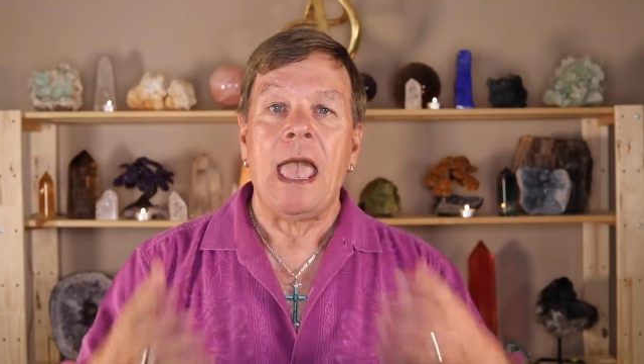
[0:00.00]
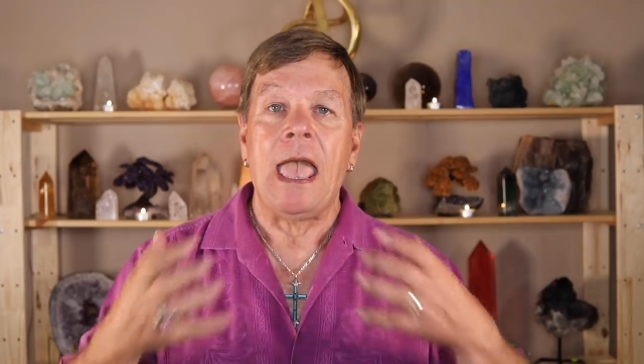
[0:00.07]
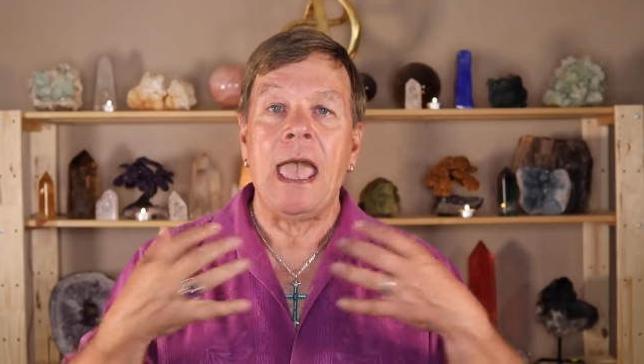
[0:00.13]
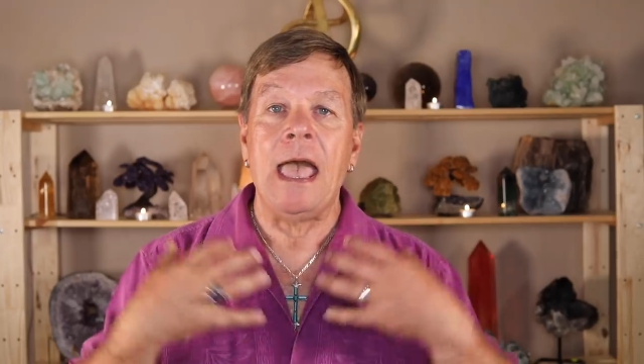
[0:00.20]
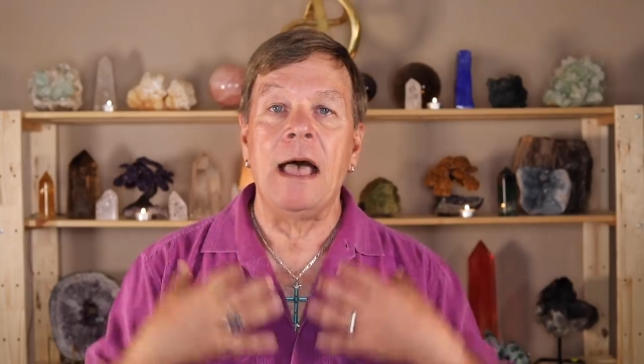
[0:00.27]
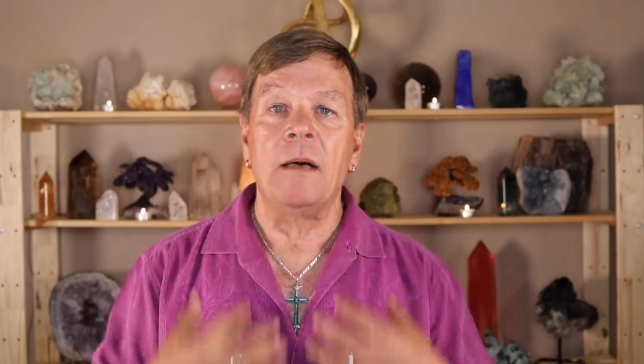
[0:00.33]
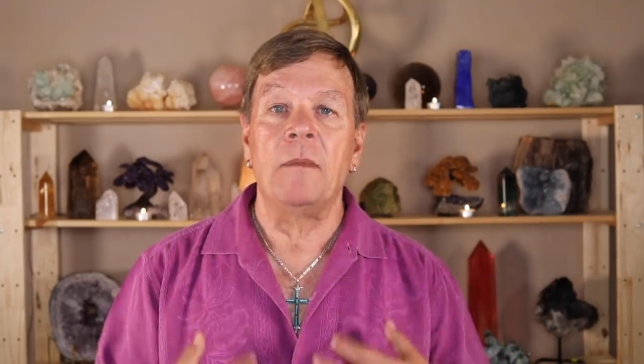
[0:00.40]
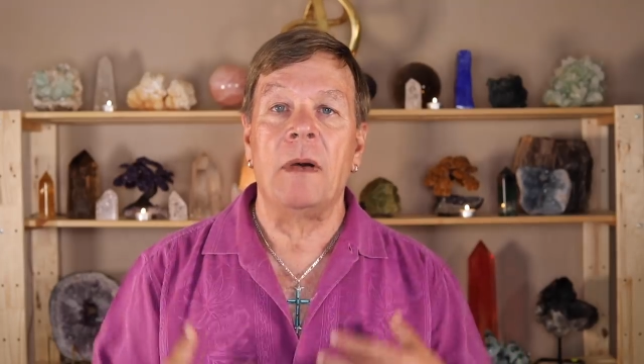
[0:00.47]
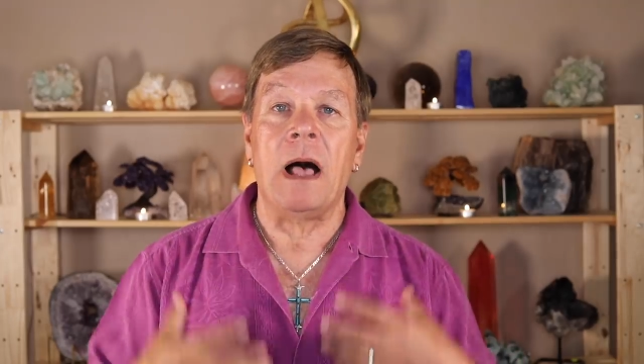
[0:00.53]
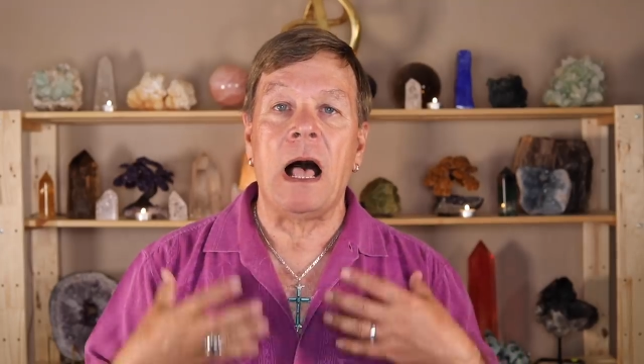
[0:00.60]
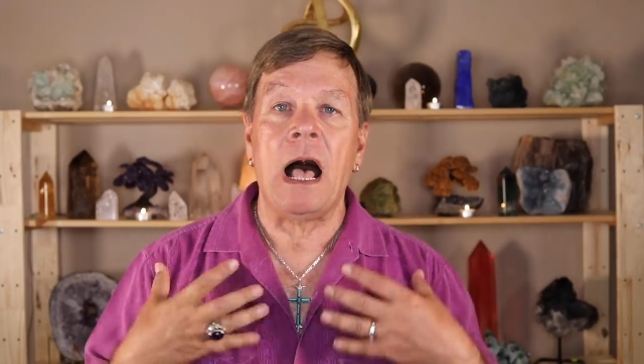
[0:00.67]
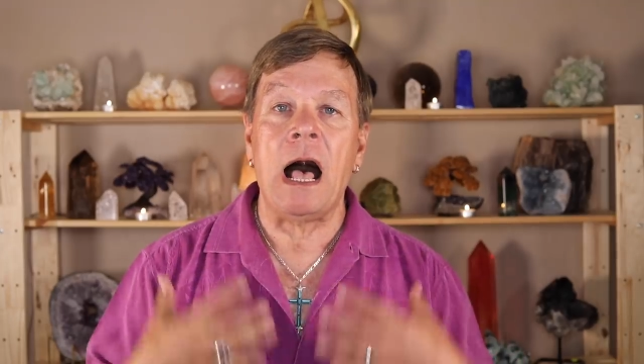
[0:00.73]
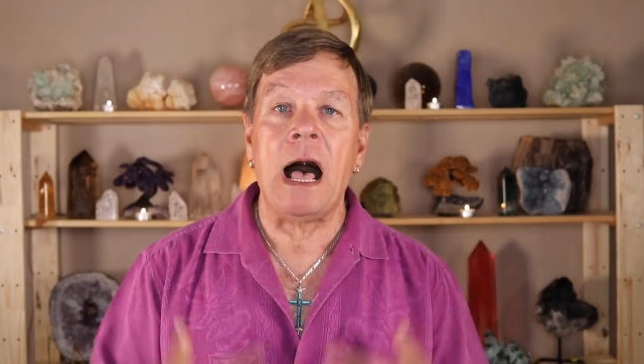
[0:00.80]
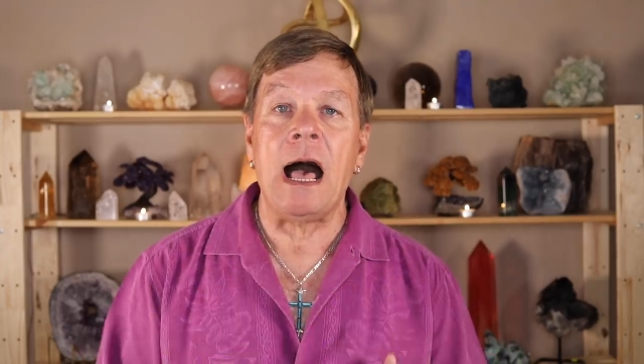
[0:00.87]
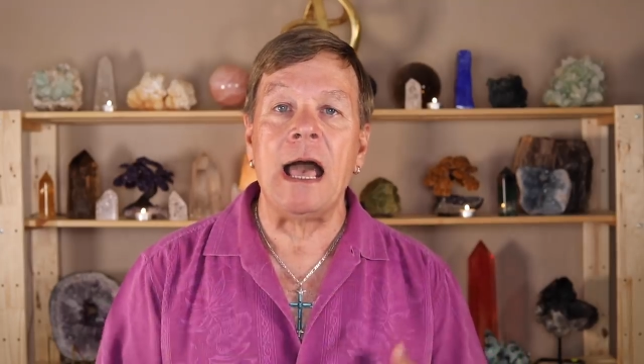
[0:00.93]
Am
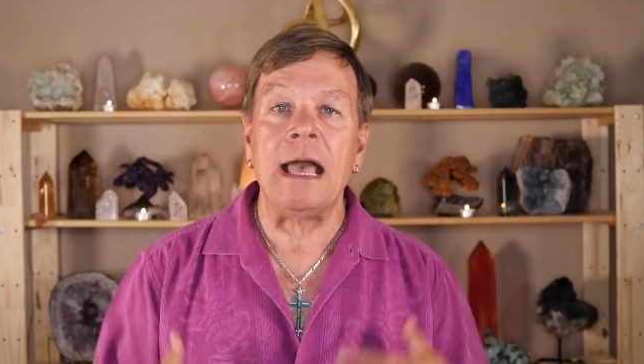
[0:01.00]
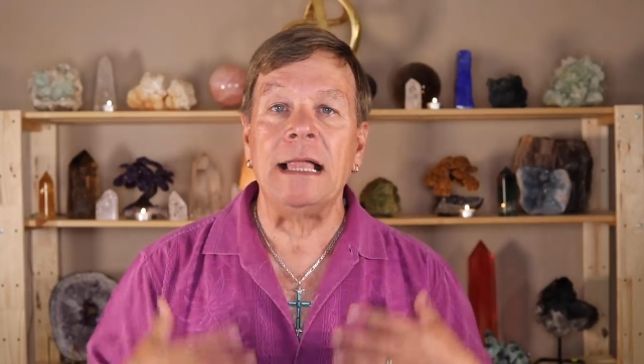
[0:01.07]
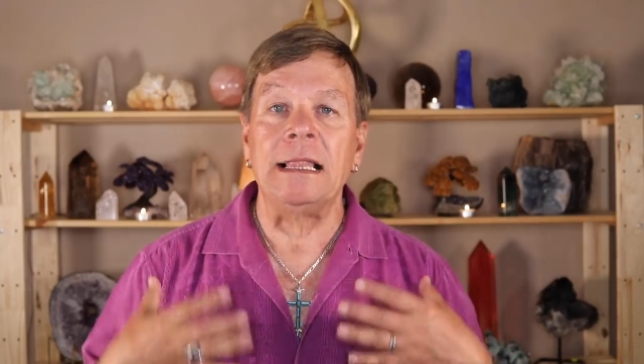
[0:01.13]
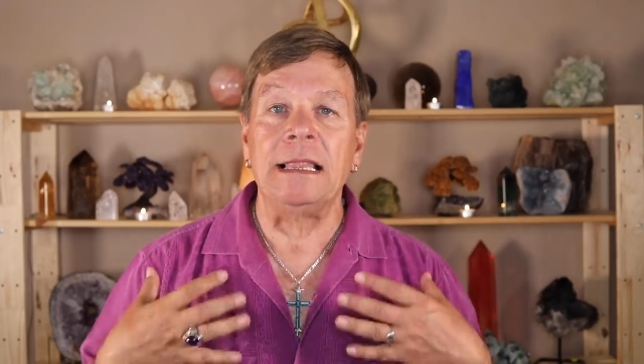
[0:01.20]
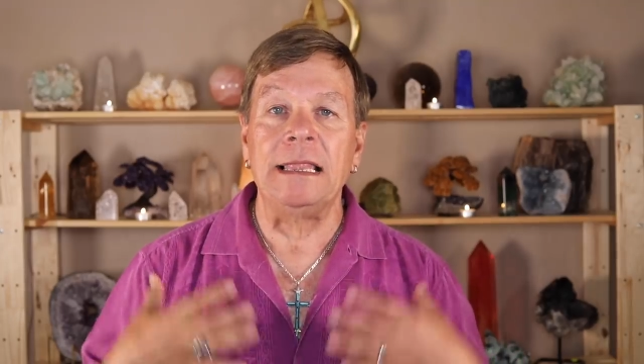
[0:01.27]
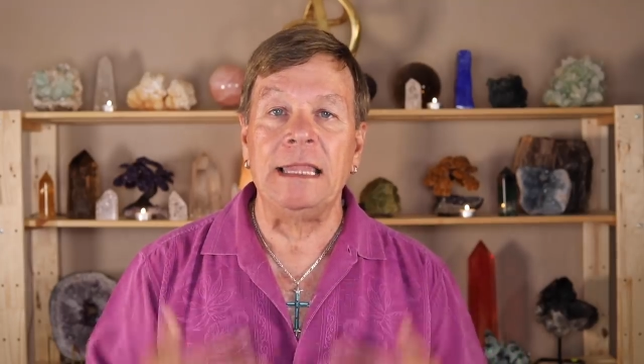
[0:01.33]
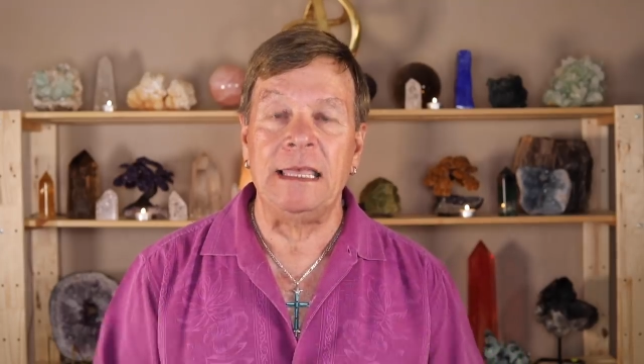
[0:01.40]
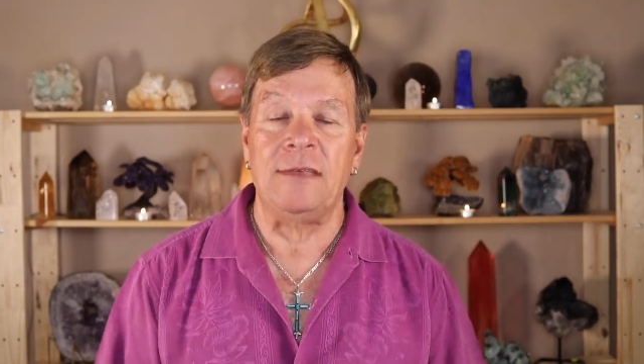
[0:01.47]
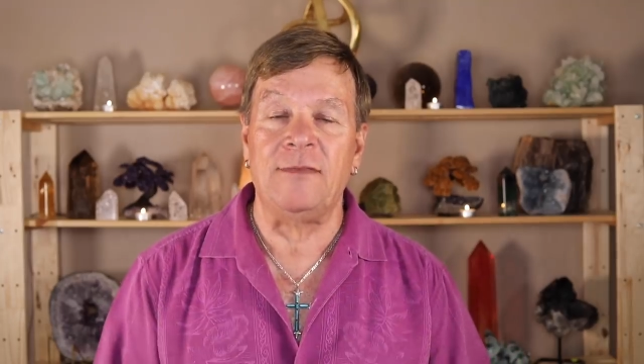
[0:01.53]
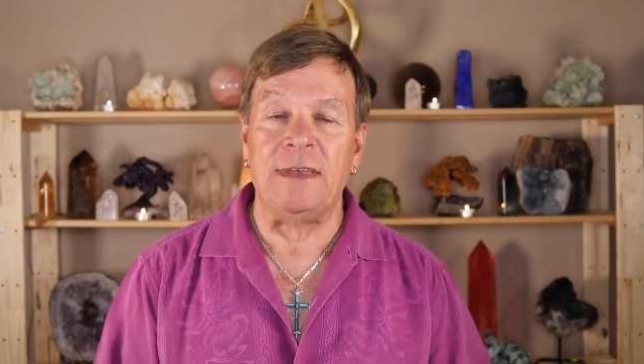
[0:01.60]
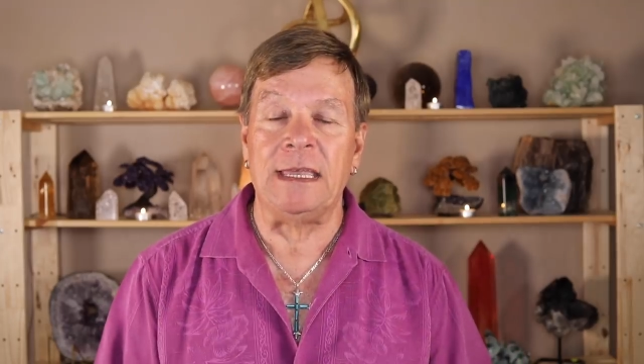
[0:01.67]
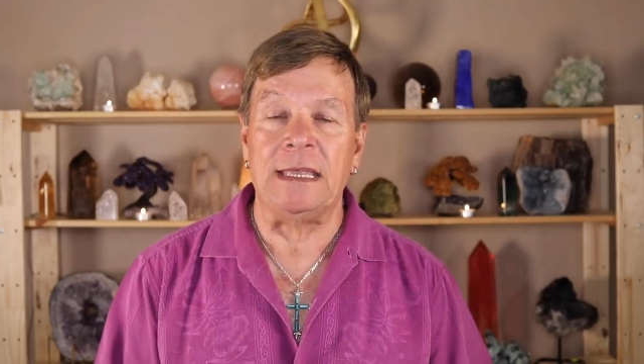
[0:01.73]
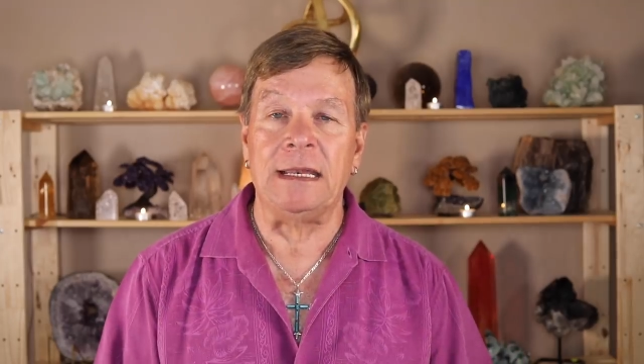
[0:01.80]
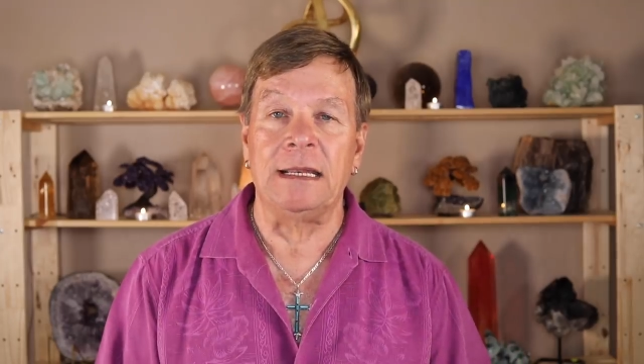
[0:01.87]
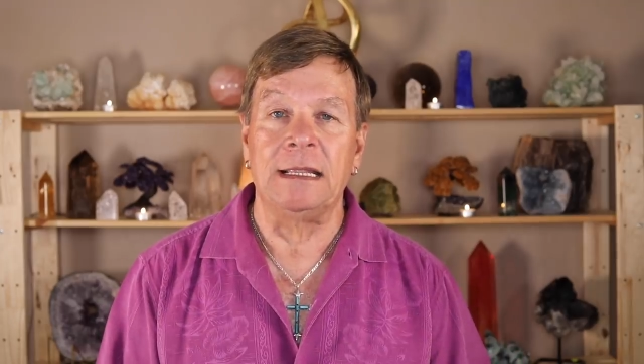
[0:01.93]
I
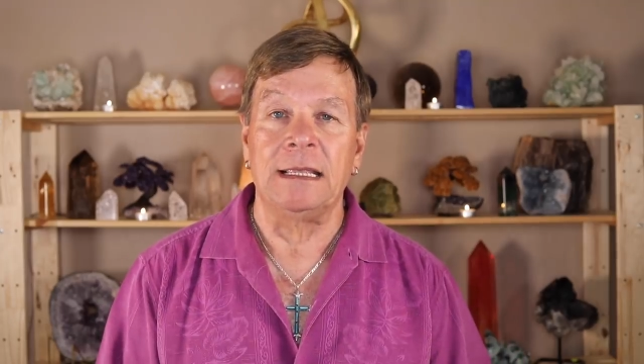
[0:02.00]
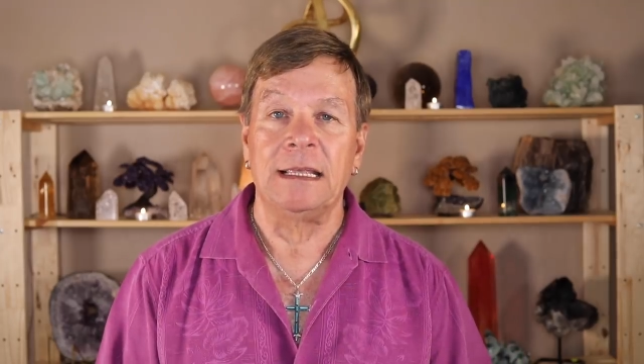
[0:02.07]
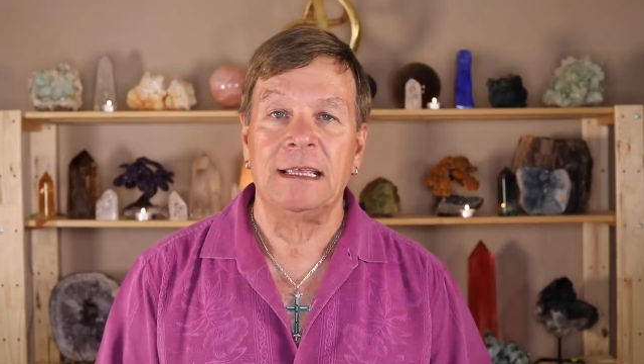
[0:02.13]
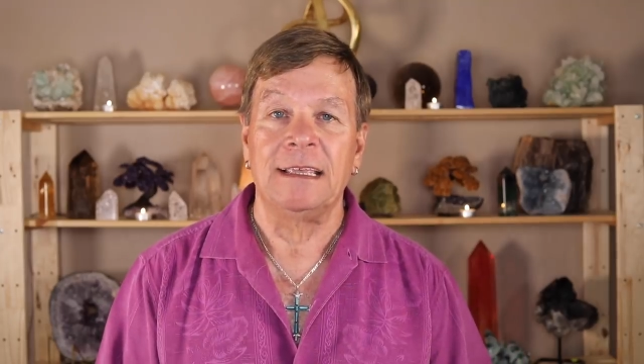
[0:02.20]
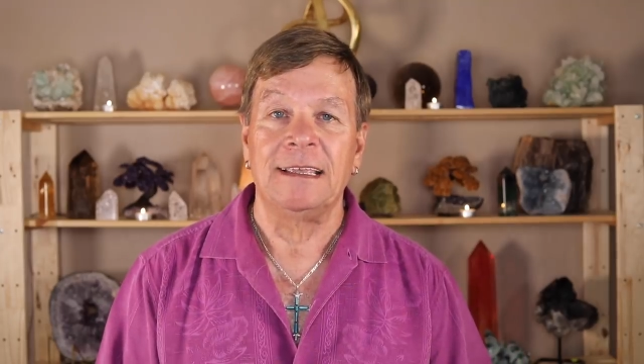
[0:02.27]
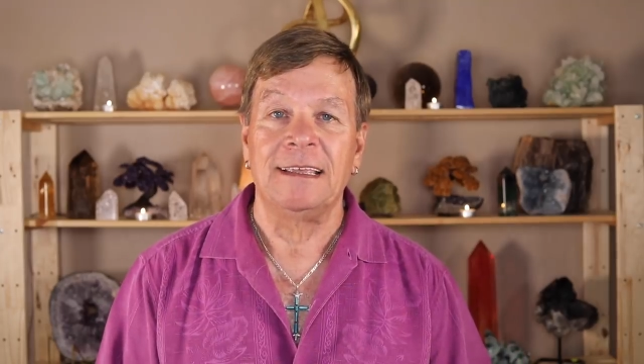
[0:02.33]
living